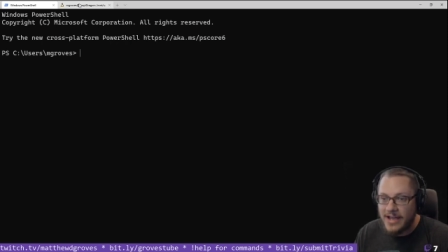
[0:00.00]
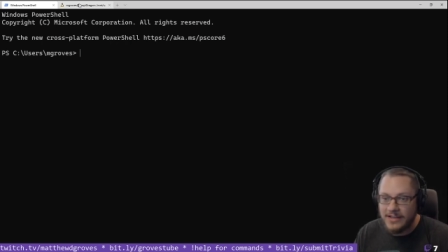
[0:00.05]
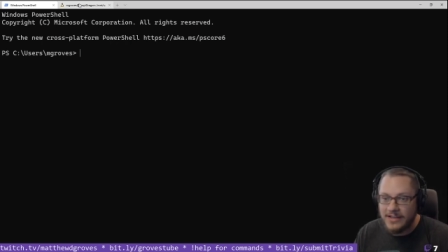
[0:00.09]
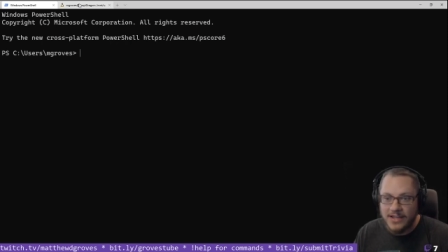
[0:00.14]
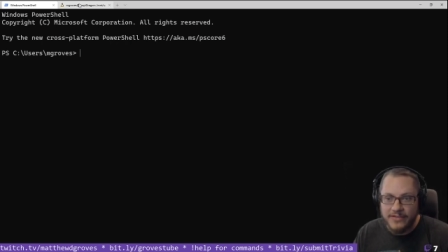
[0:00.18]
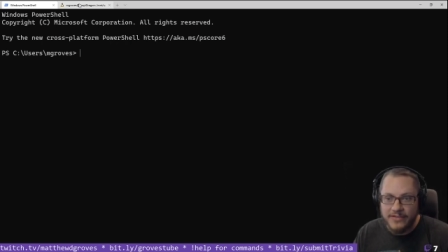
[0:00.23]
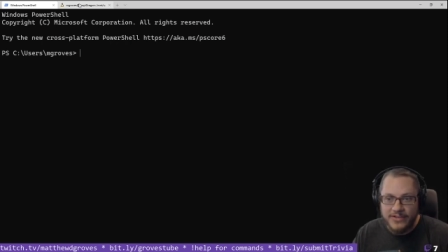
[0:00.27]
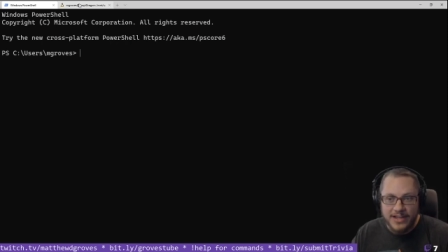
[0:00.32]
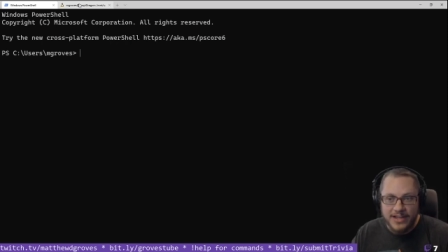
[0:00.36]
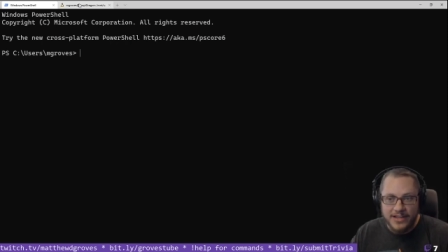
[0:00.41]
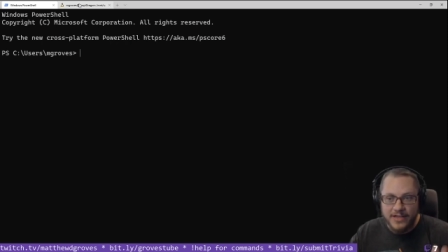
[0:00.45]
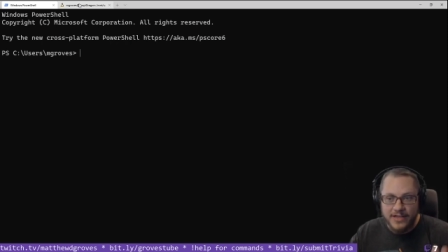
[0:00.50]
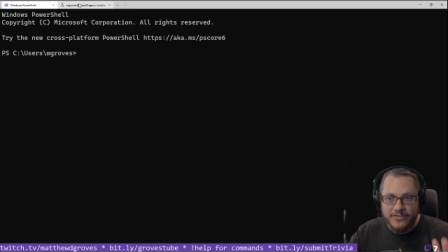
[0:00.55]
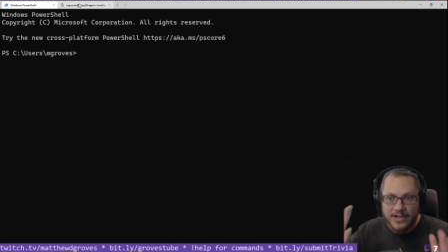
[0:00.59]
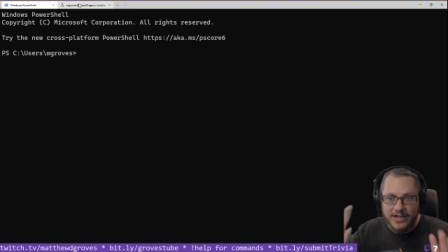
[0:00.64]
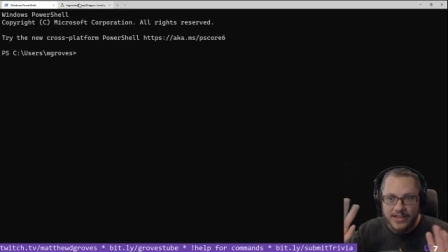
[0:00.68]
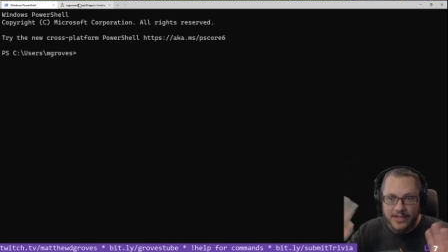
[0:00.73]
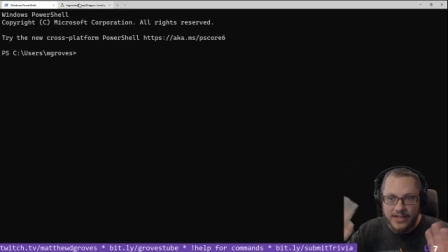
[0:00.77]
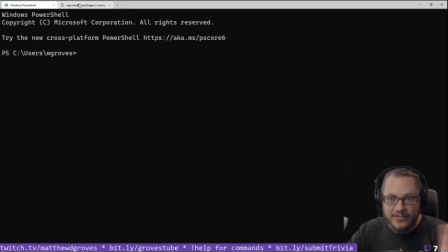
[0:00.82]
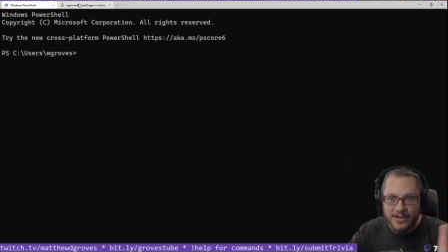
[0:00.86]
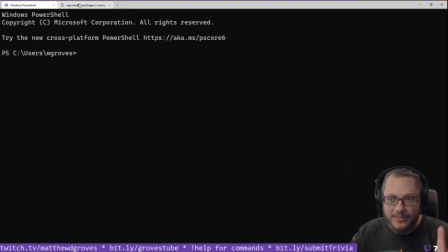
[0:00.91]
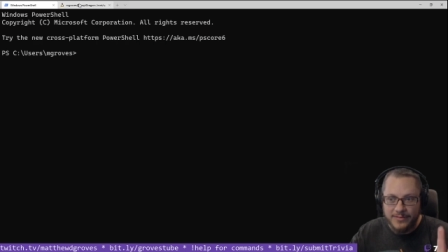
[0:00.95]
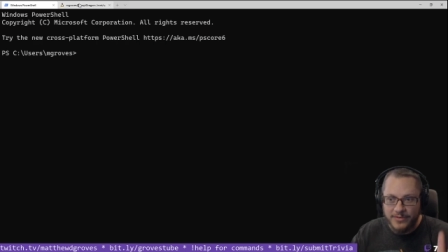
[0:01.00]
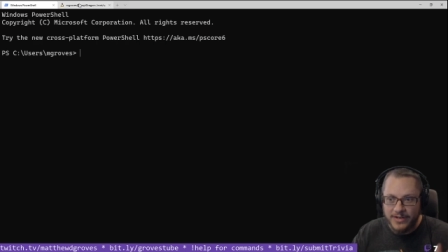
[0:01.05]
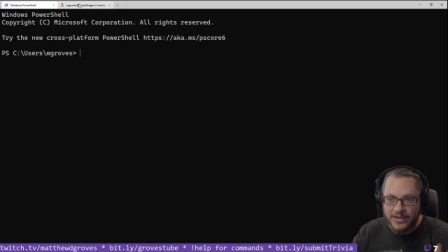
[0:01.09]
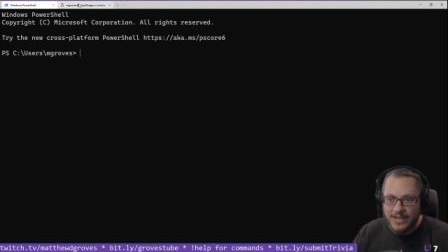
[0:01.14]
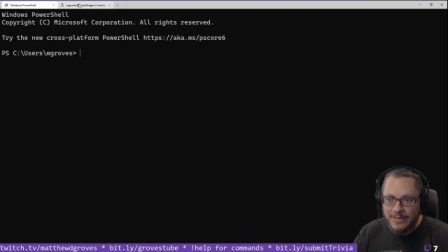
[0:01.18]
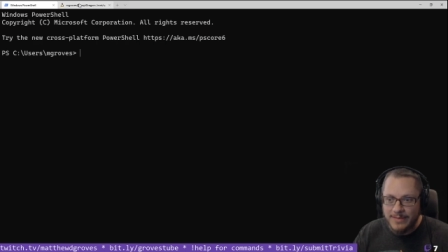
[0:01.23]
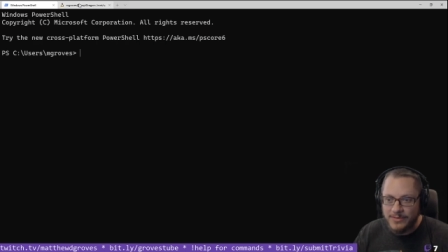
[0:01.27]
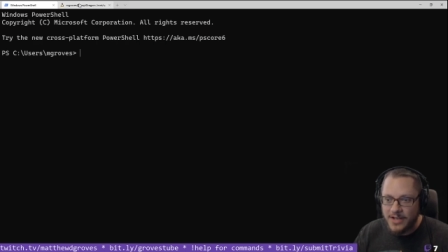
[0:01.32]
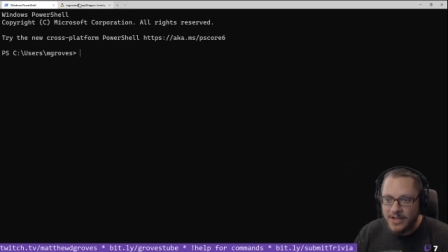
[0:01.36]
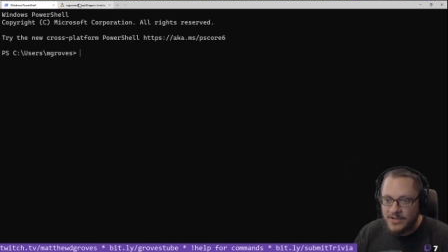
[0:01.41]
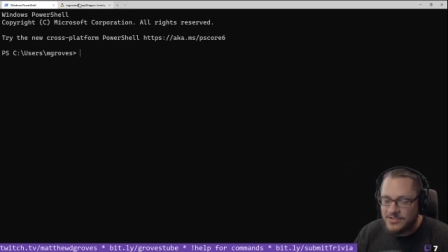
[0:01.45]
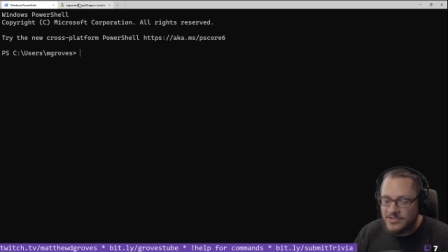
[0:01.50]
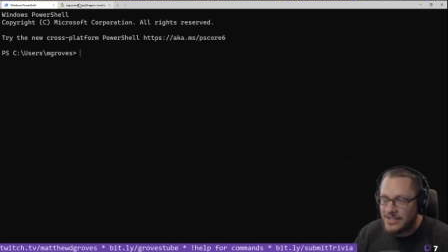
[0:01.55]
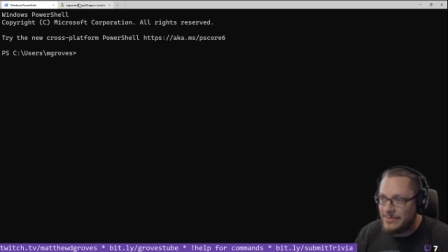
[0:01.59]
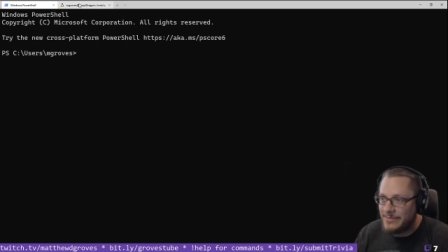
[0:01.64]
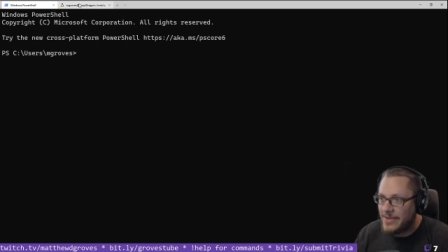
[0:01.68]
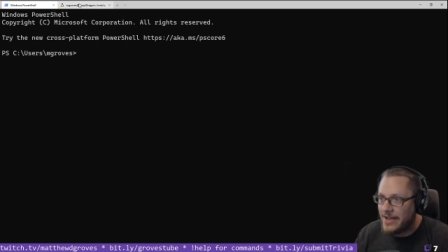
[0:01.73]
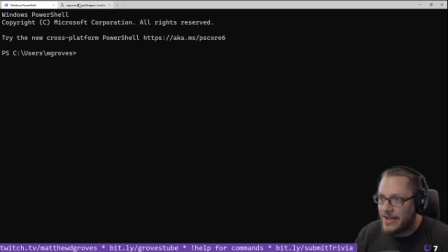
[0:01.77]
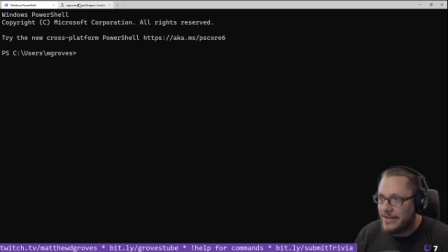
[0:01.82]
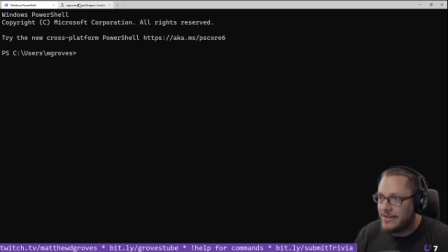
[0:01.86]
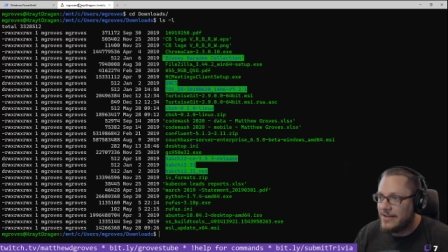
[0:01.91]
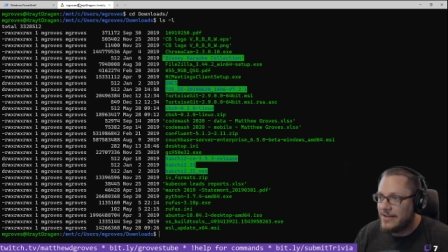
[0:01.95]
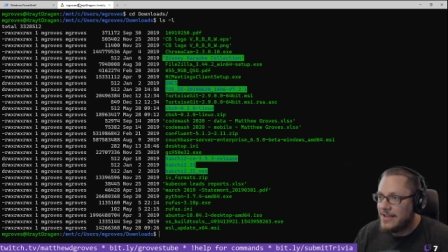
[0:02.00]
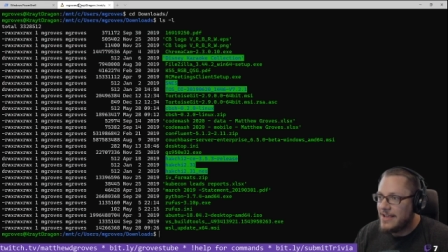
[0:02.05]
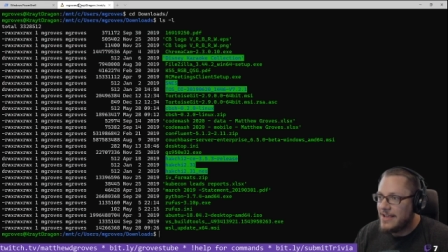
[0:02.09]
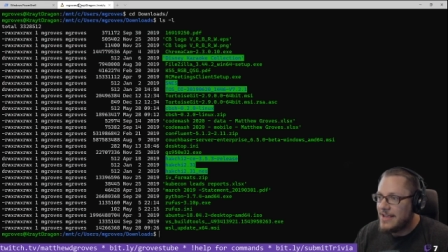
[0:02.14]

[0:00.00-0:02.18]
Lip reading: I love it. I love it. I love it. I'm going to keep gushing about it.